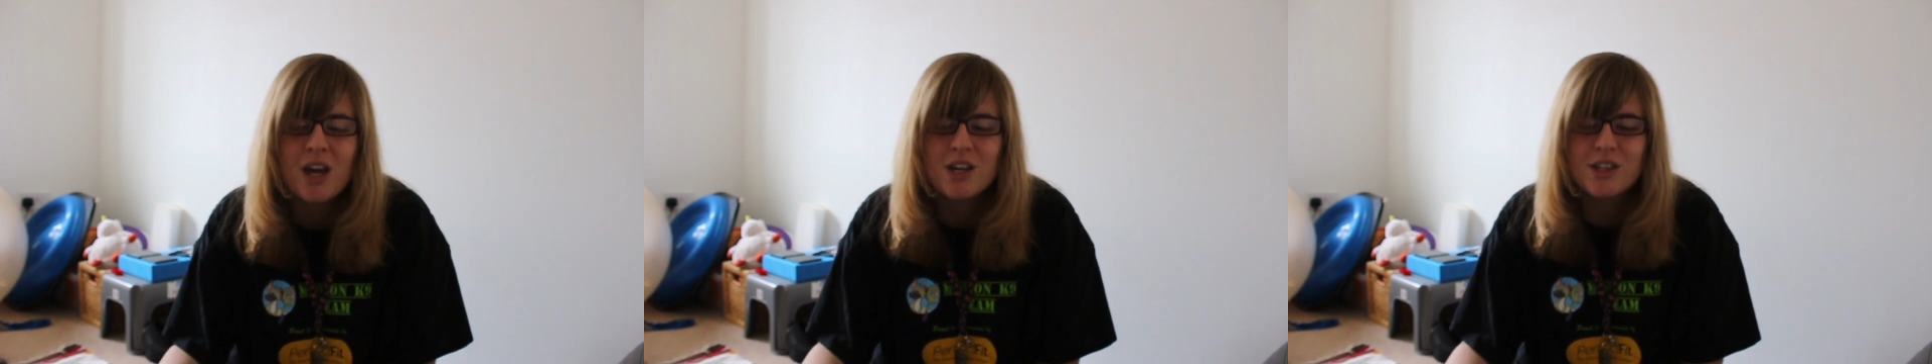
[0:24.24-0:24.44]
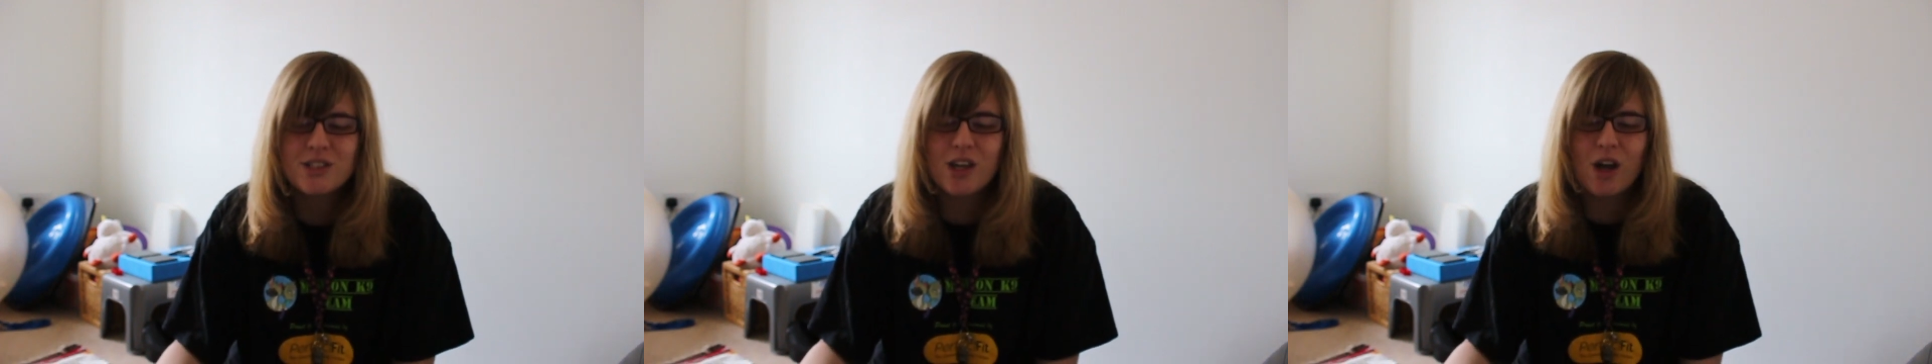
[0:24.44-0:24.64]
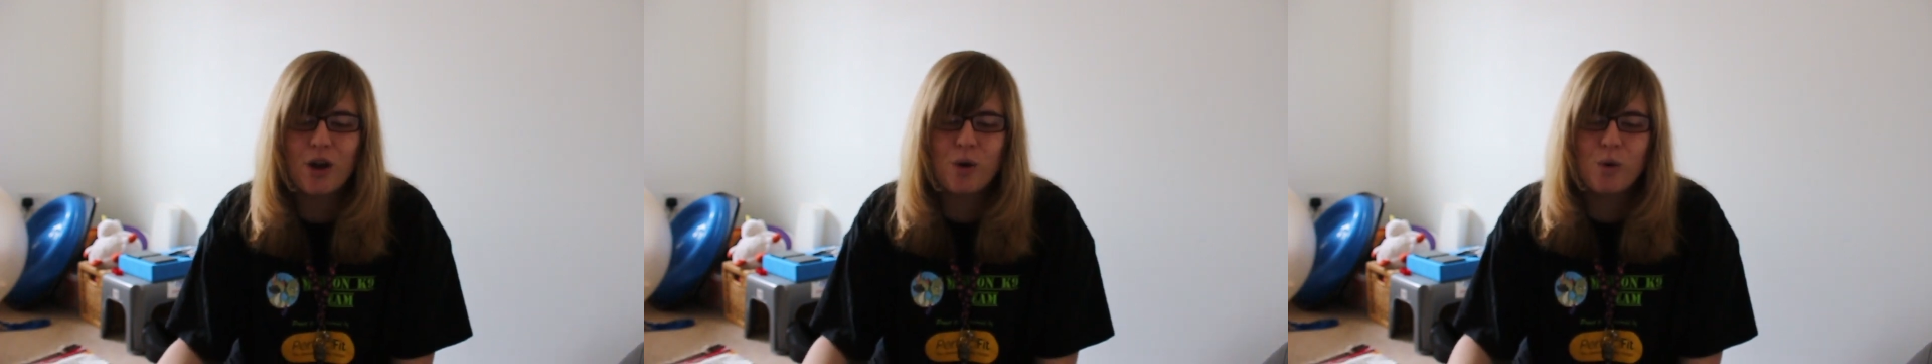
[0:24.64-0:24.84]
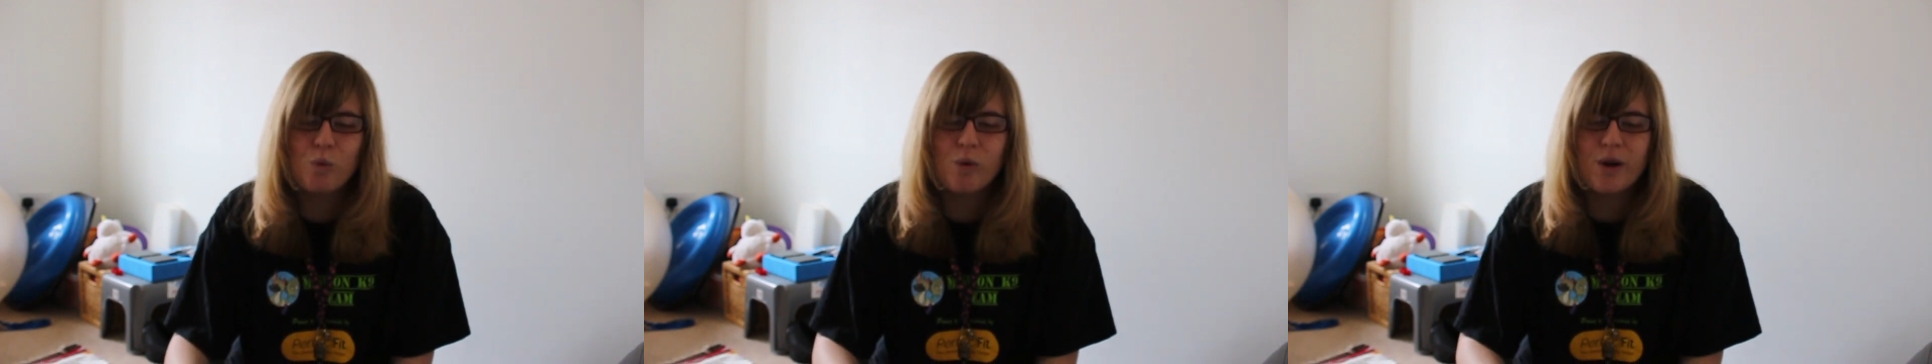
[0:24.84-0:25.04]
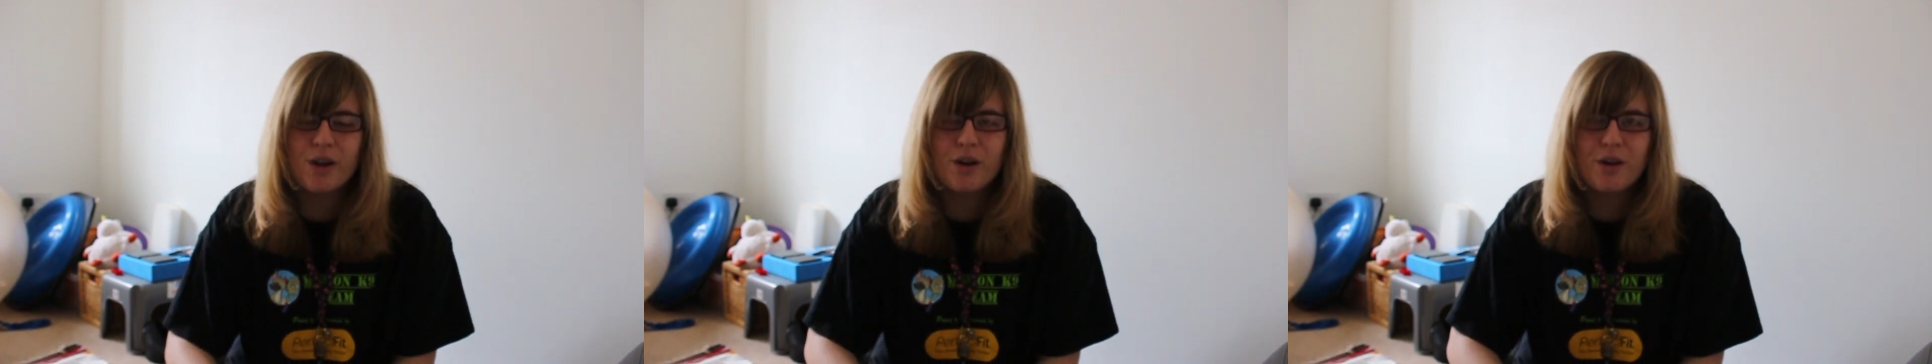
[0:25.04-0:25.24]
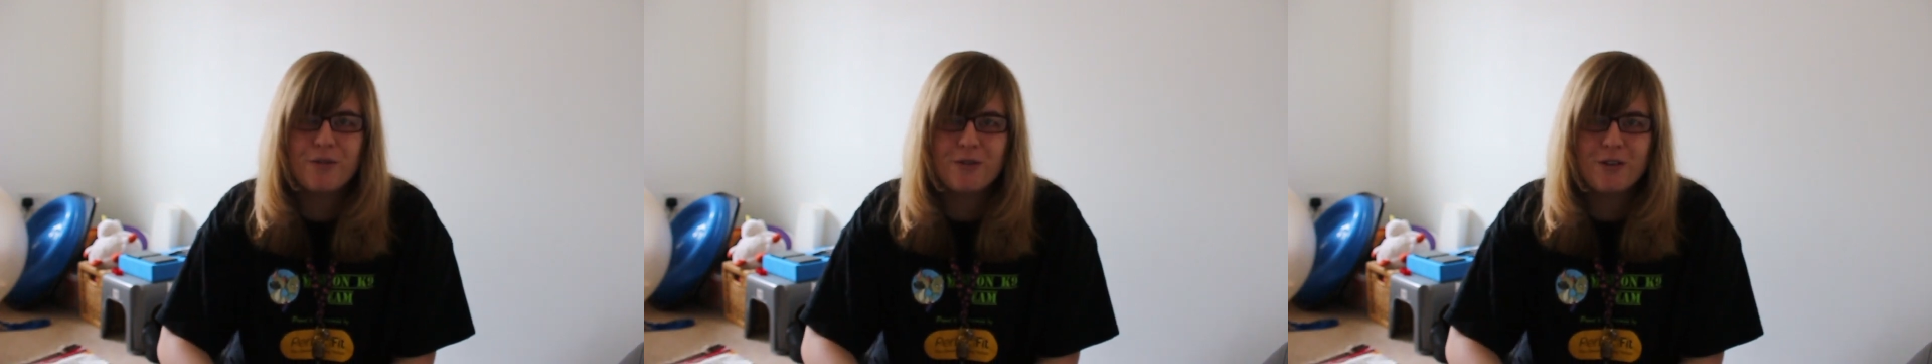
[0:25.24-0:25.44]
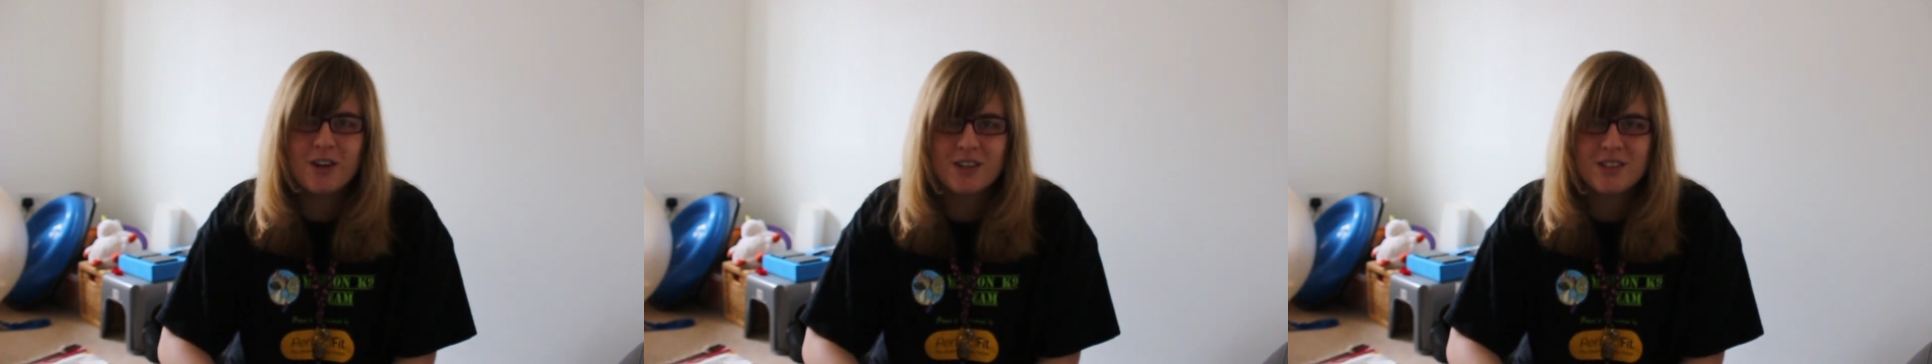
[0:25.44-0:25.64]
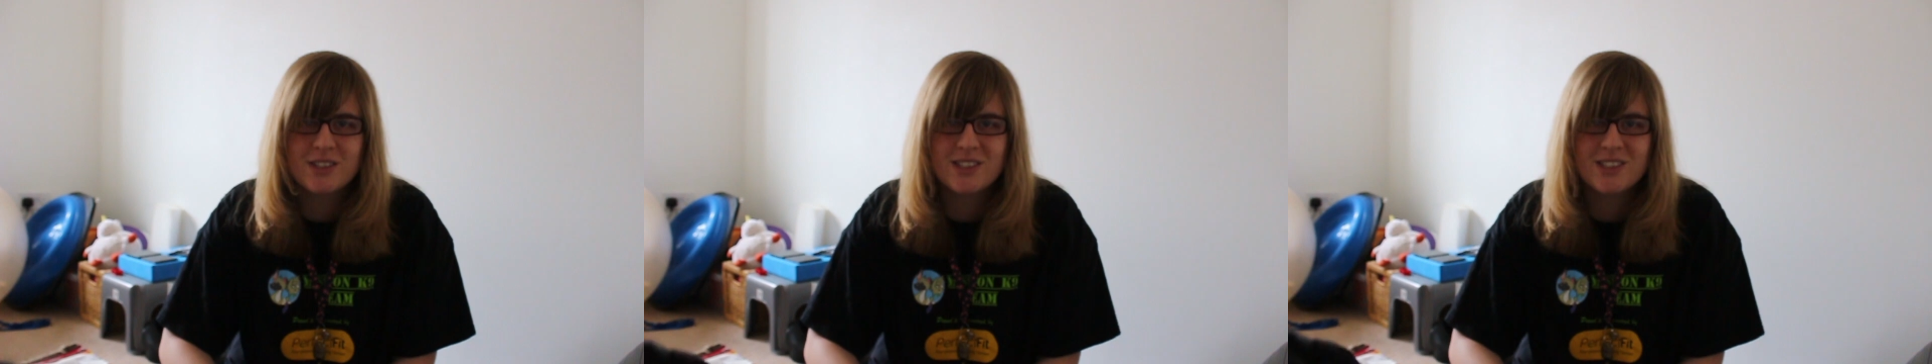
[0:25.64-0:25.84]
So when I
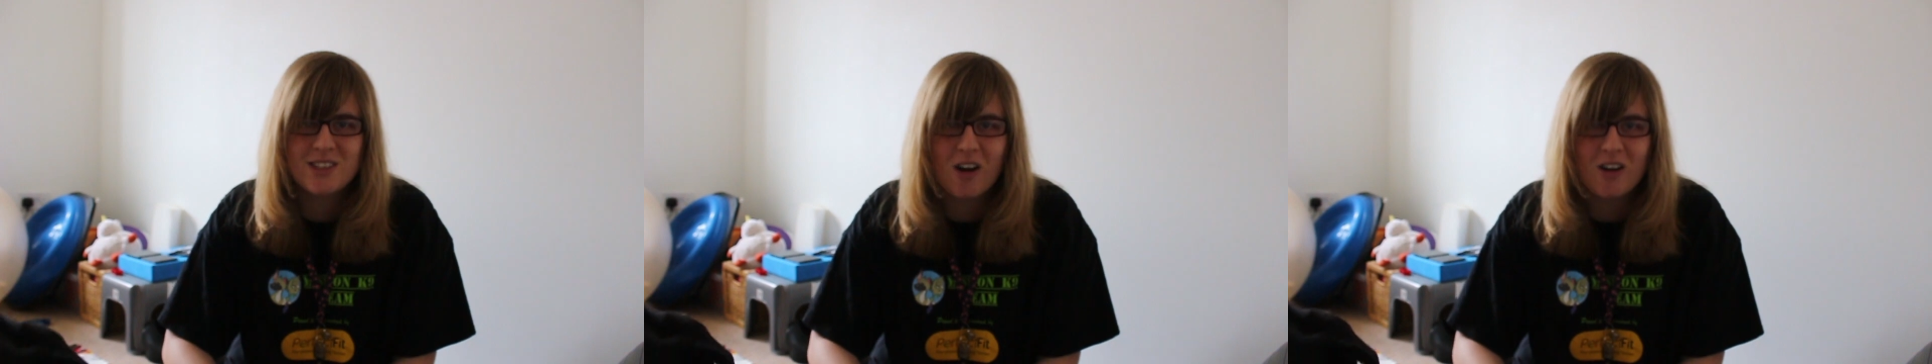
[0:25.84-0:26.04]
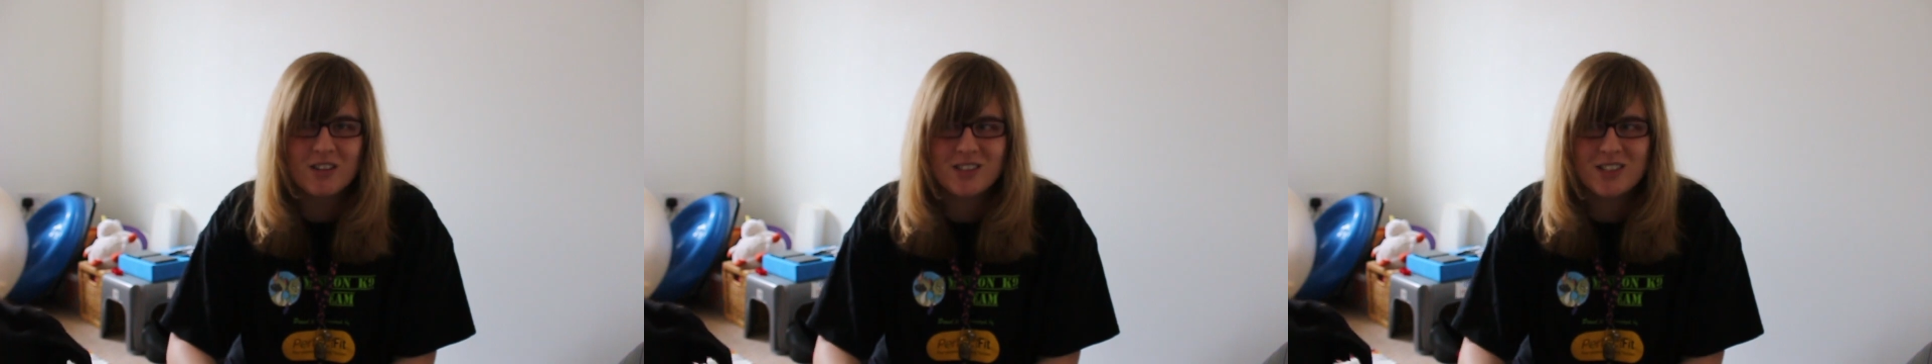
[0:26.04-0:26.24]
first start